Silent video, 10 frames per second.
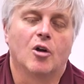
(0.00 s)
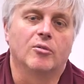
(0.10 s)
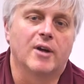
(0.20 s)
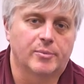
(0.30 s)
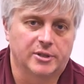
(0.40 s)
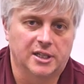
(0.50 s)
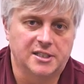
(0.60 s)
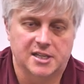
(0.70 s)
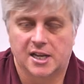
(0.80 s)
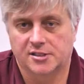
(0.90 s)
rapidly
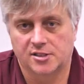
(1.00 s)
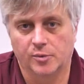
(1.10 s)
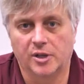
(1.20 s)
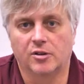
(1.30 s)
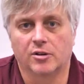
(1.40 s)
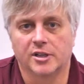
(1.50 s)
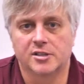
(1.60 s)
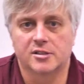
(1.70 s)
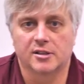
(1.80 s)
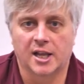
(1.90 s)
starts to
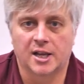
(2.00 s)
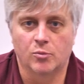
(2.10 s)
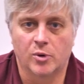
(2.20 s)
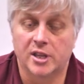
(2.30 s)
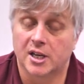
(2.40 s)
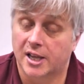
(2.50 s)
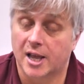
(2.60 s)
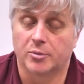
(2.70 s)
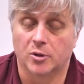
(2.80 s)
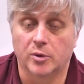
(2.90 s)
increase within a
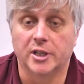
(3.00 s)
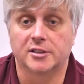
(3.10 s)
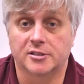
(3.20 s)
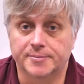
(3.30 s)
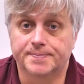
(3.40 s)
couple of weeks.